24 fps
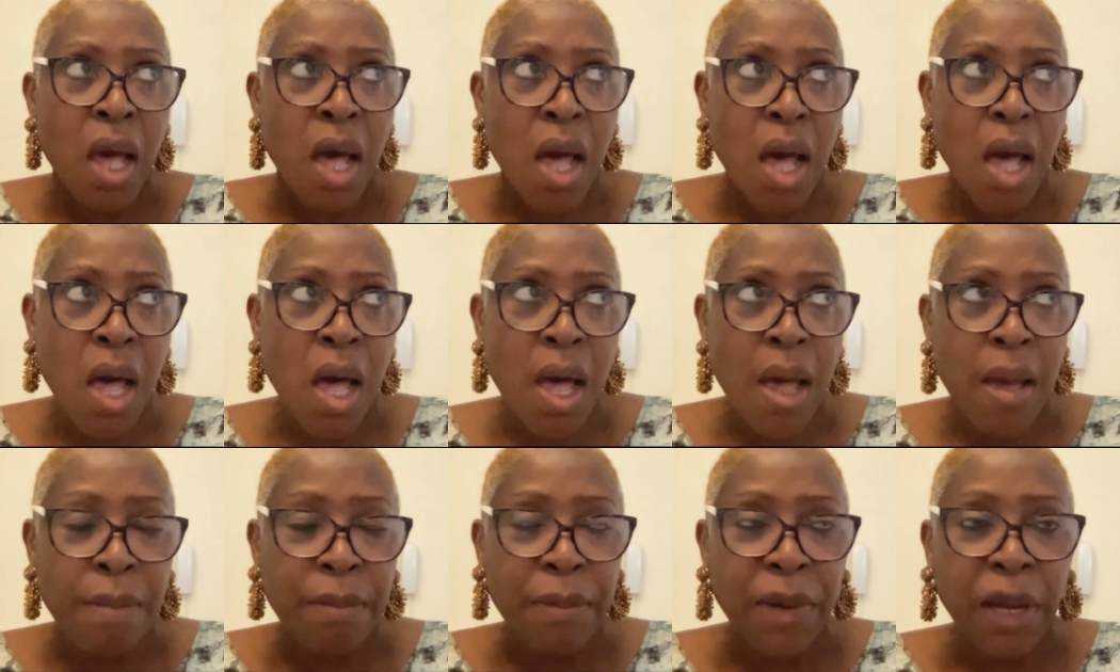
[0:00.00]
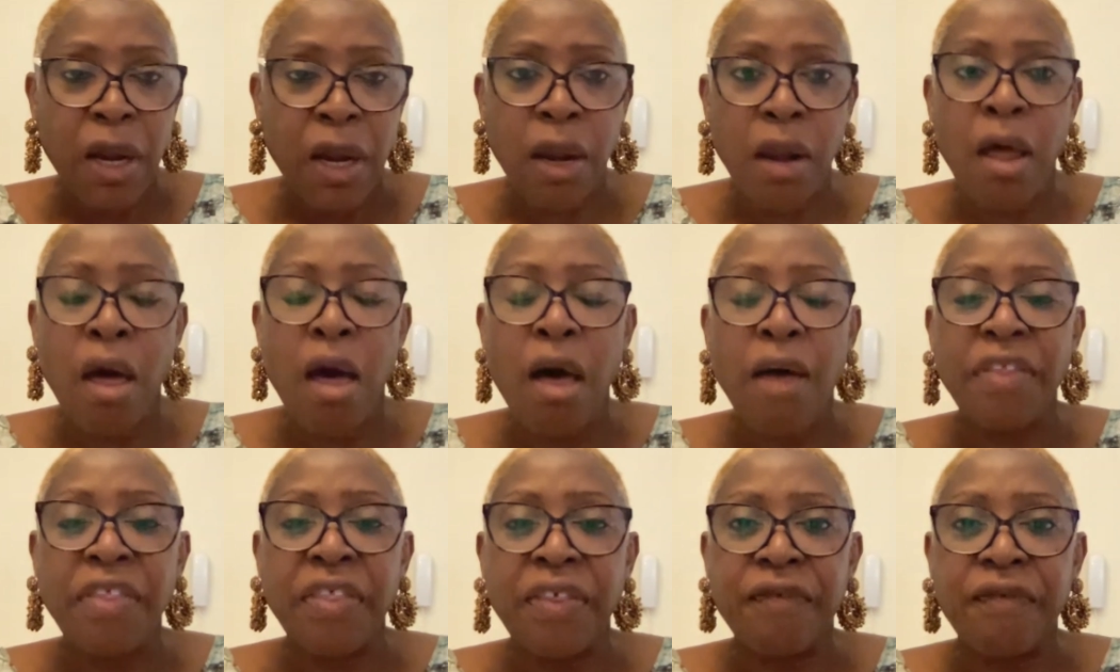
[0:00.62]

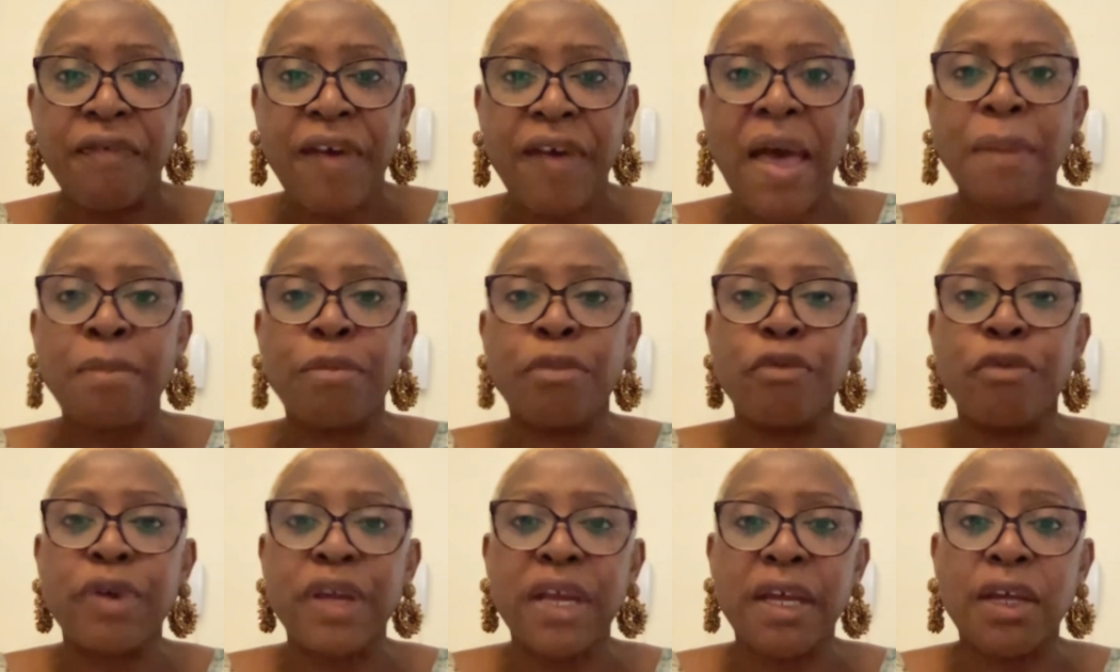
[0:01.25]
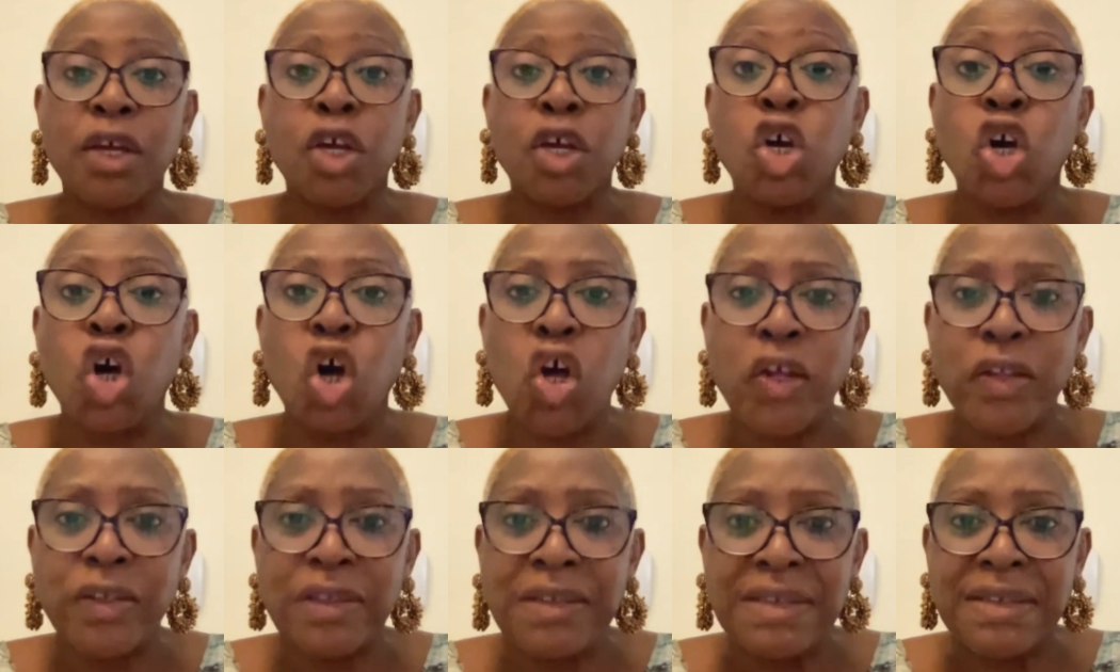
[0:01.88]
cloth, fabric,
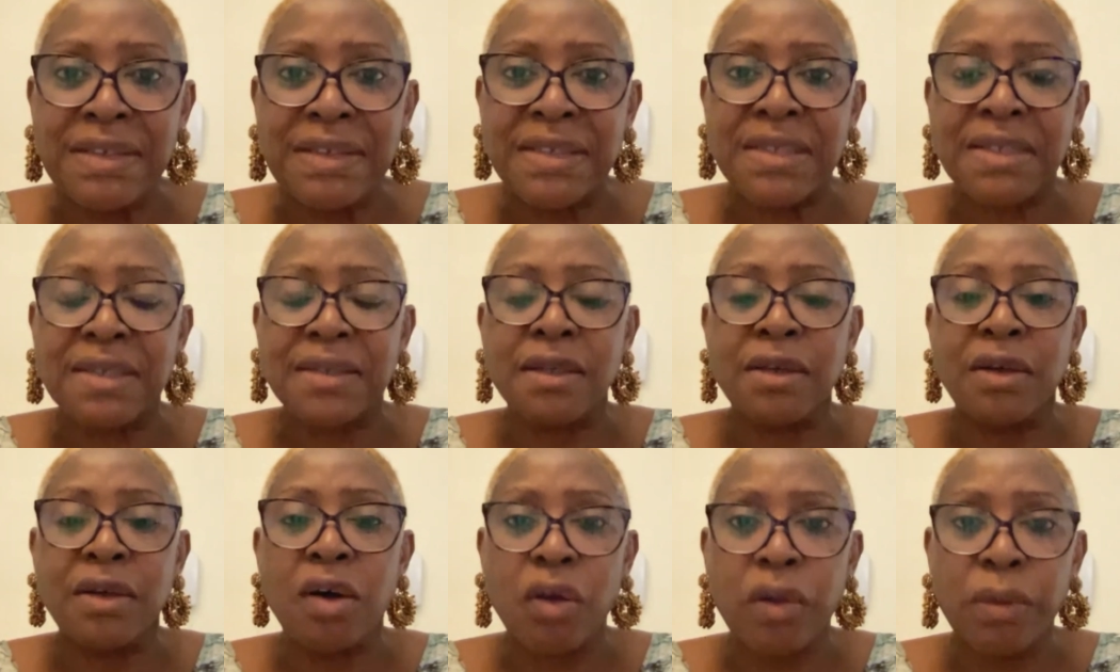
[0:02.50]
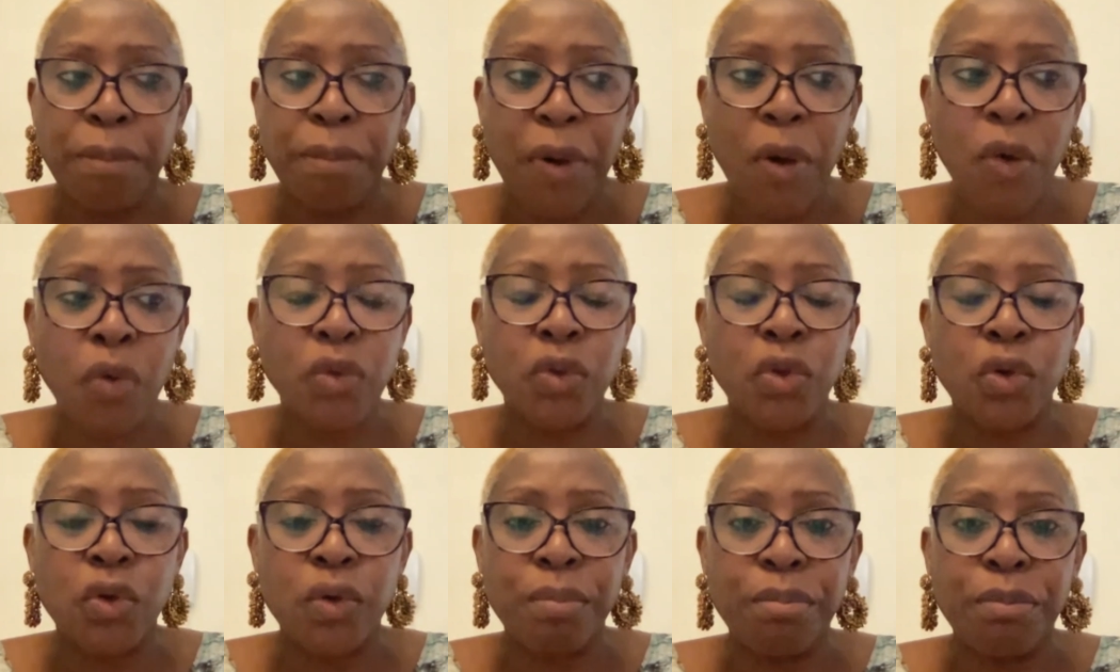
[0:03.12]
guns,
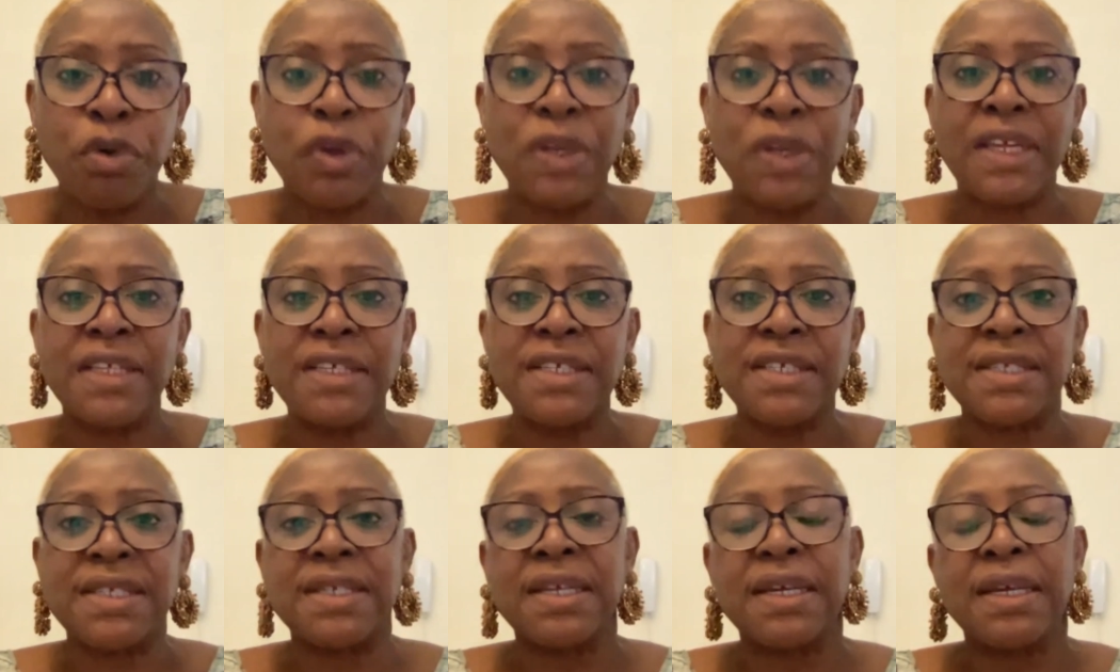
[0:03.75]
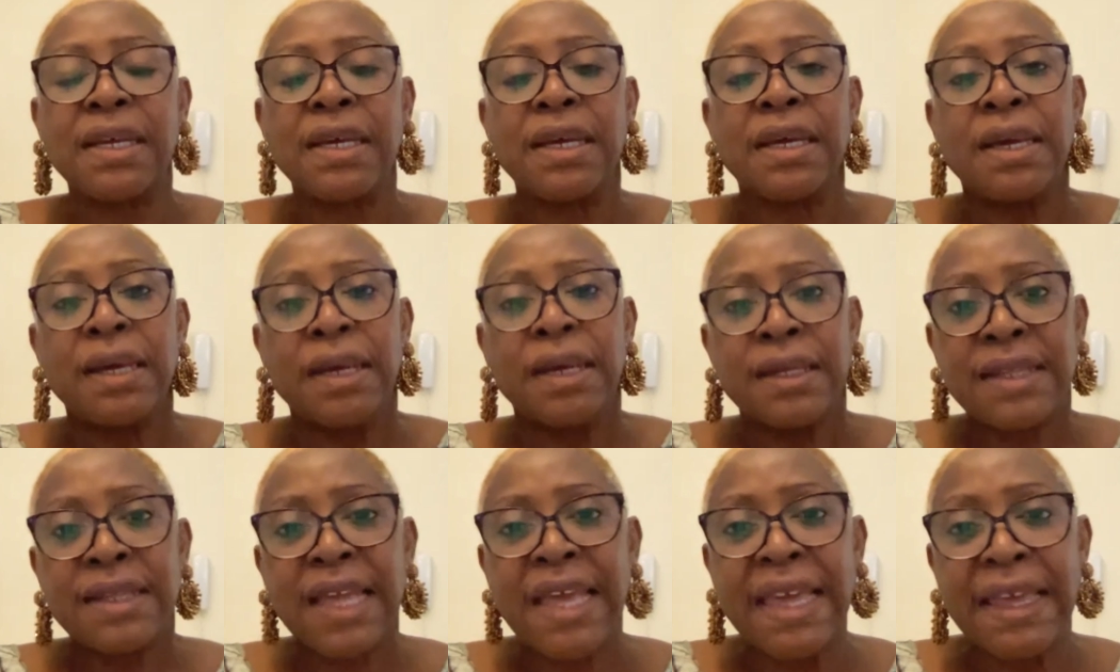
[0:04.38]
gunpowder, bullets,
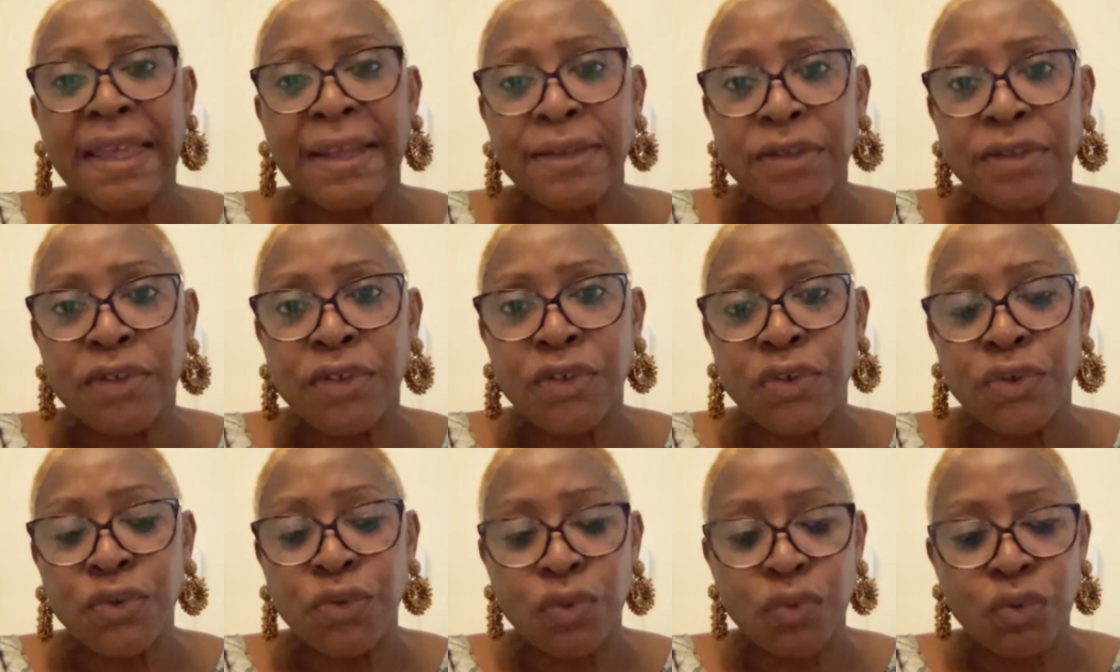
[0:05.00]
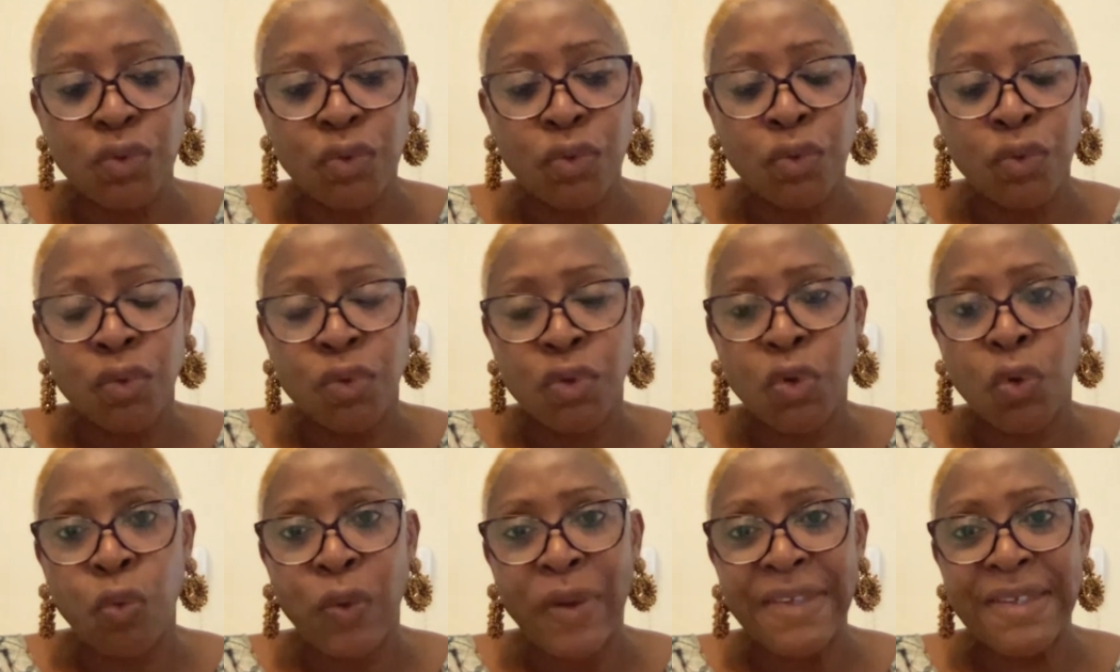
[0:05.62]
taken to
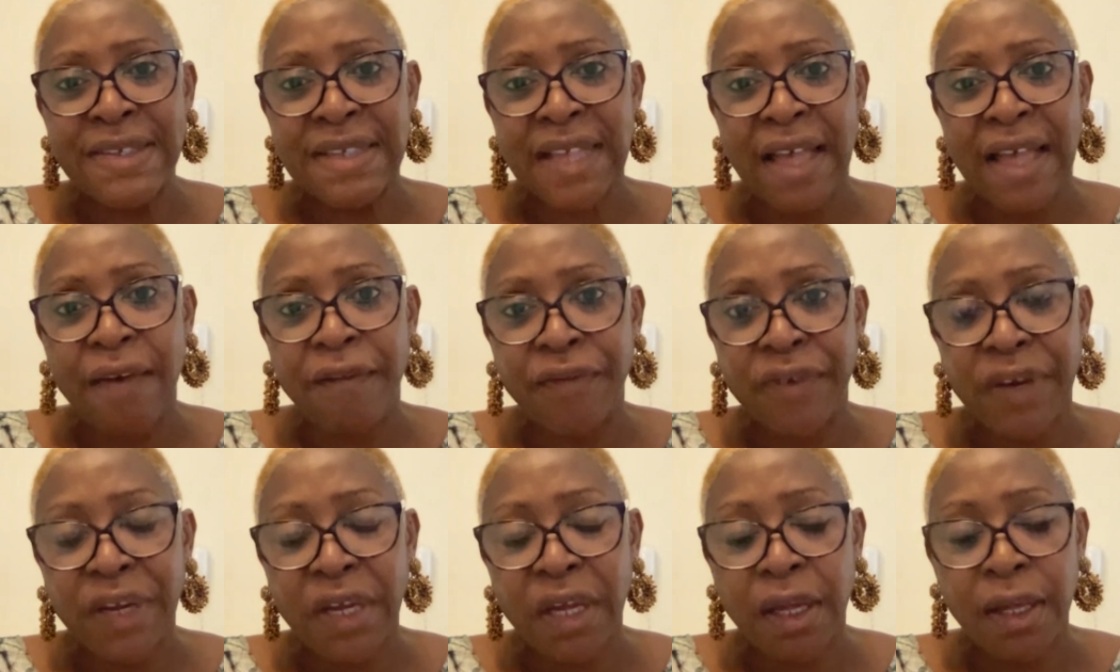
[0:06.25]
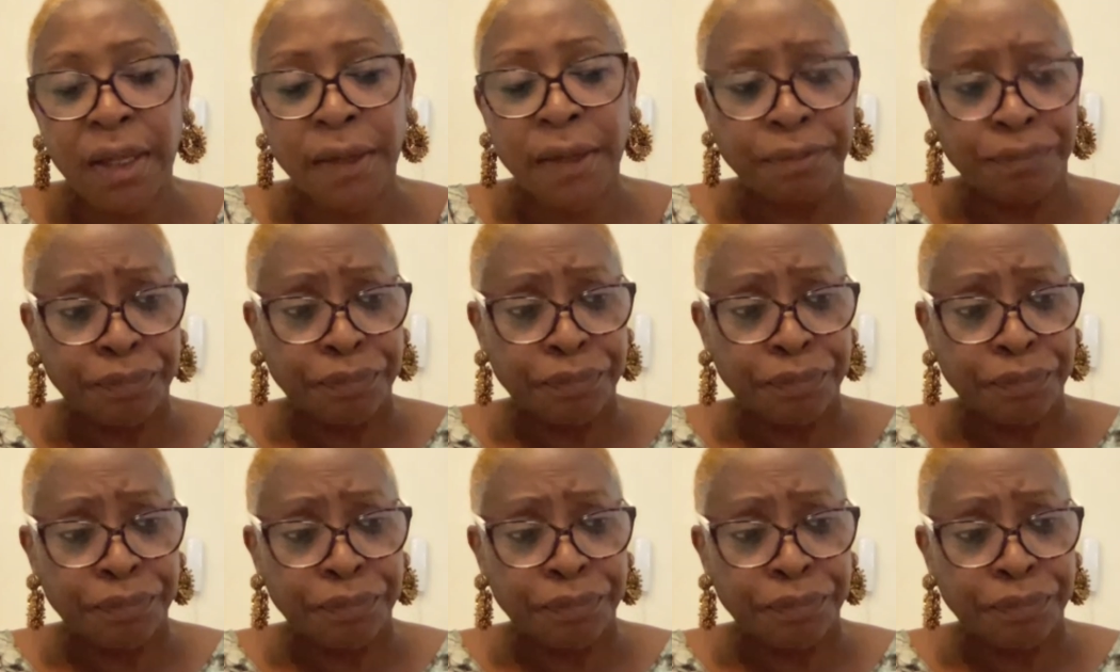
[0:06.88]
West Africa,